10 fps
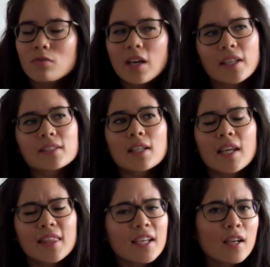Right,
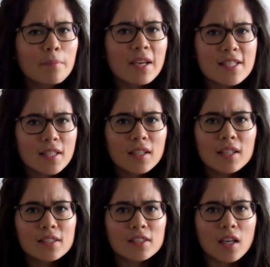I think I'm
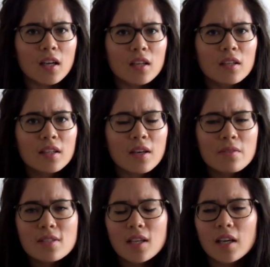basically done. That
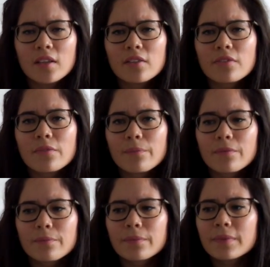was kind of,
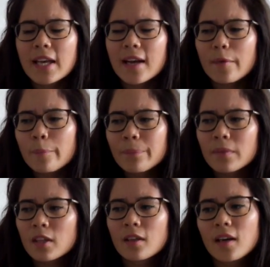yeah,
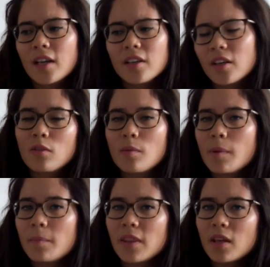I don't know.
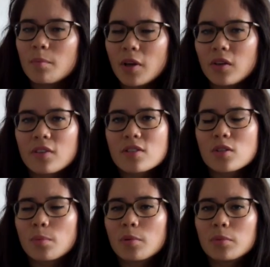Remember that ammonia is
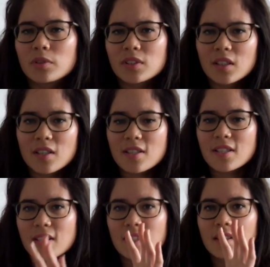super important because
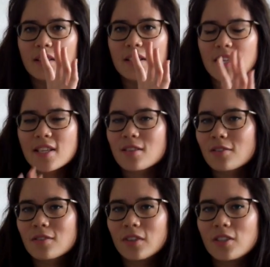it contains
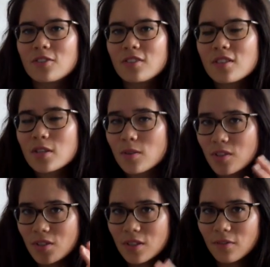lots of nitrogen, so
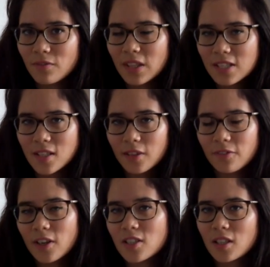it's used in things like
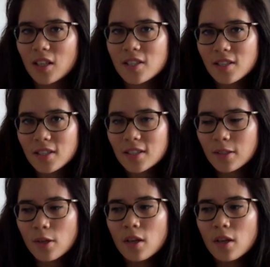fertilizers